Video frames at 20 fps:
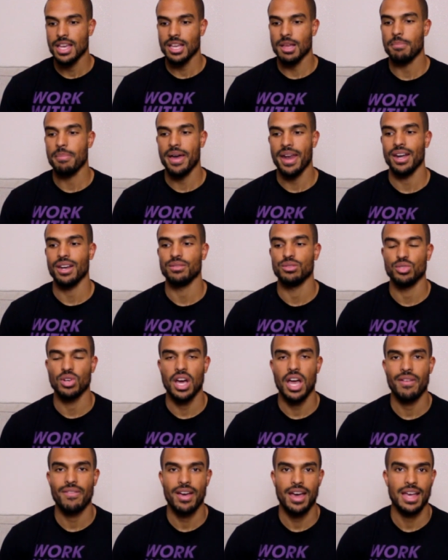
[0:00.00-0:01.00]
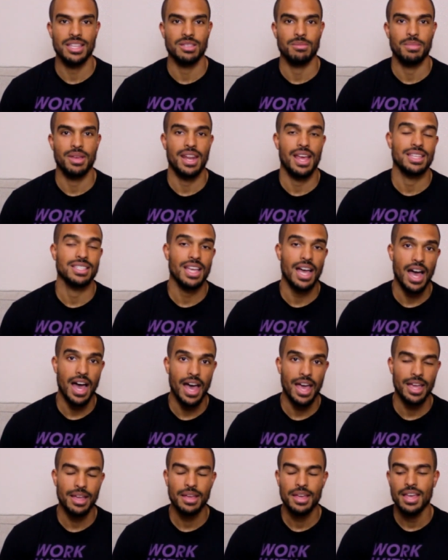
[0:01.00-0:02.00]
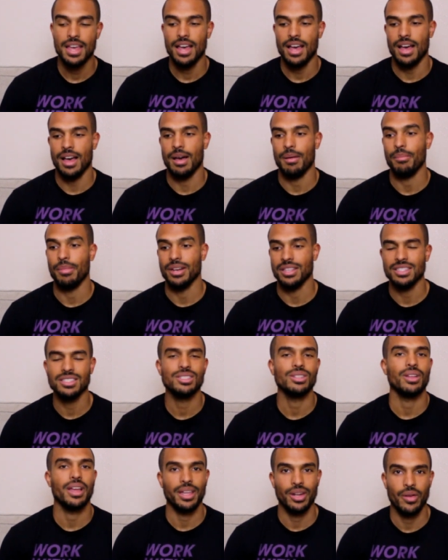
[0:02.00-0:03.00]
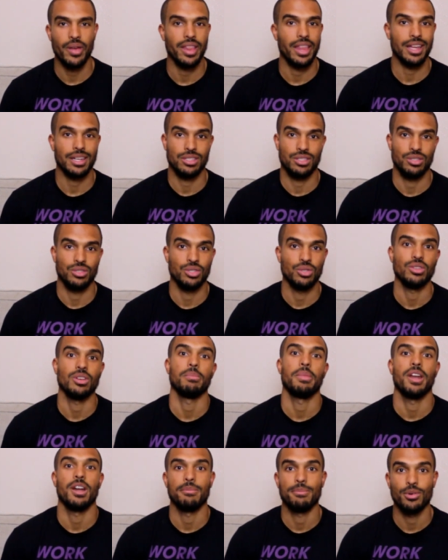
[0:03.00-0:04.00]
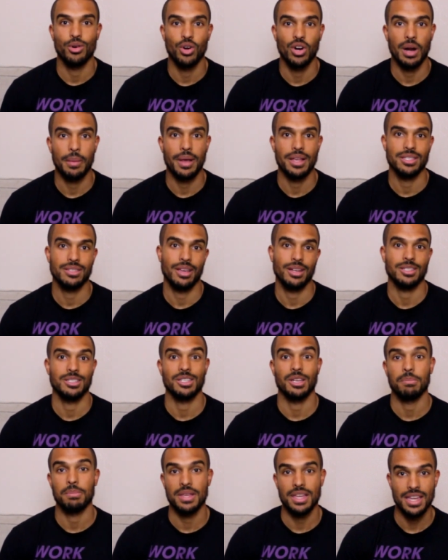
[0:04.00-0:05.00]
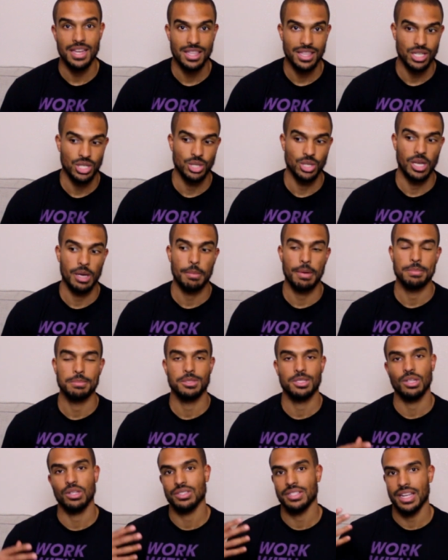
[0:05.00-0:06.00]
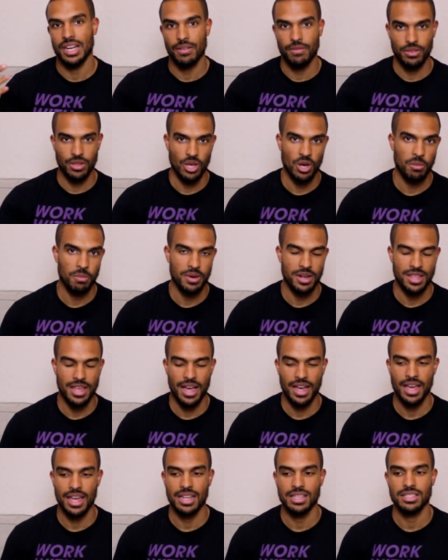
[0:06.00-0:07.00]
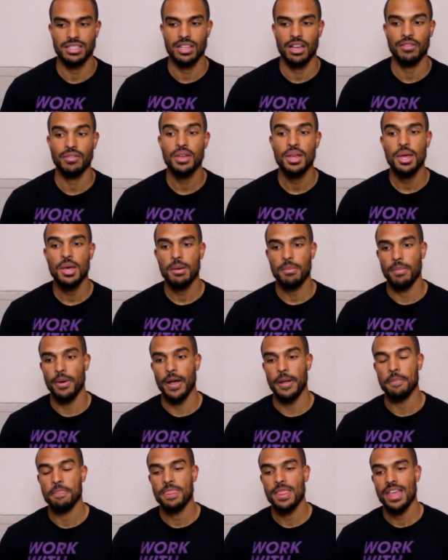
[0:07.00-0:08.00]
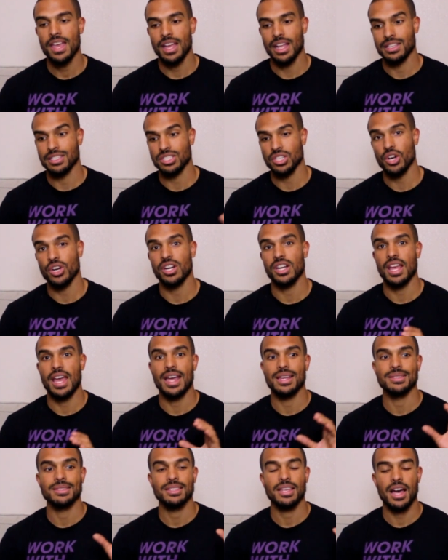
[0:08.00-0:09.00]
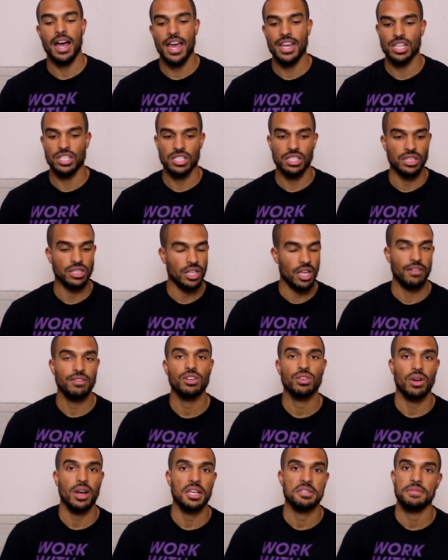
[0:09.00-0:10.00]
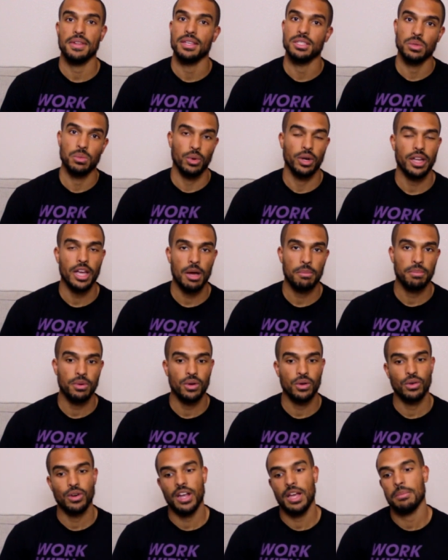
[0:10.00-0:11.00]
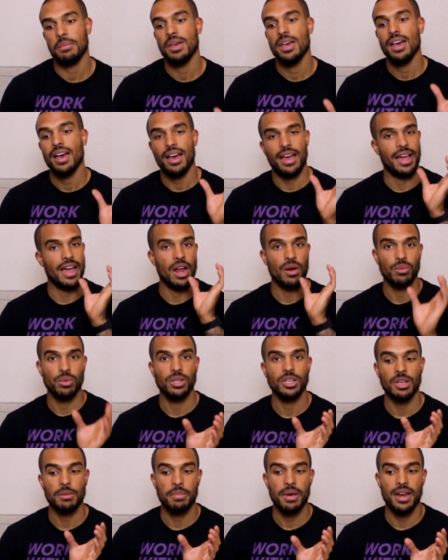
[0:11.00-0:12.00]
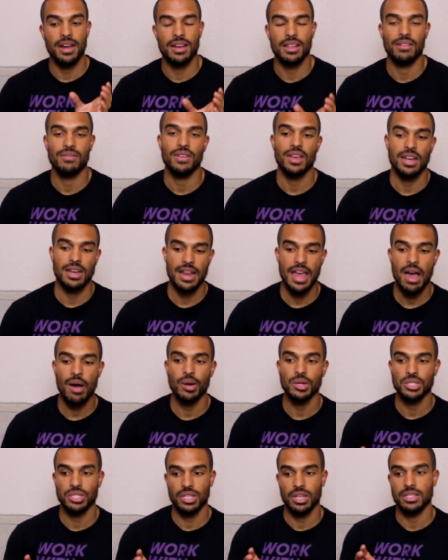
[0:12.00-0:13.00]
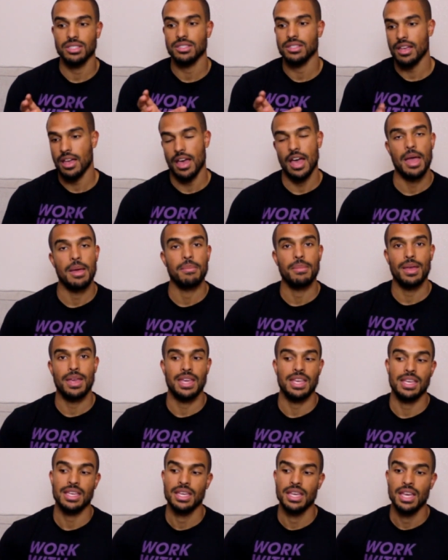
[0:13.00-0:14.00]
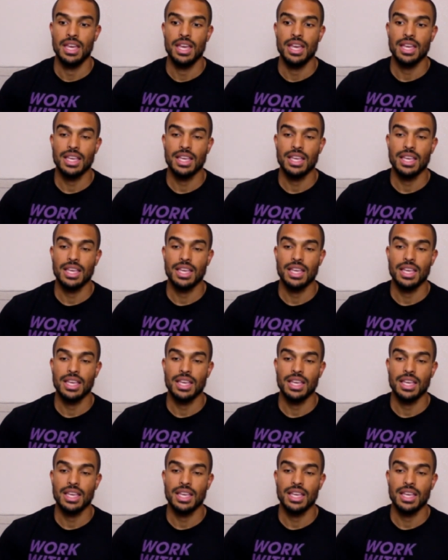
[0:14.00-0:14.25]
competitive drive hasn't been as high, um, but it's still, you know, I like to do competitive programming. I still like to compete in the gym. I'm still signed up for the open and that kind of stuff. But it started as I just love CrossFit as a workout program. I got really competitive and now it's just I'm a,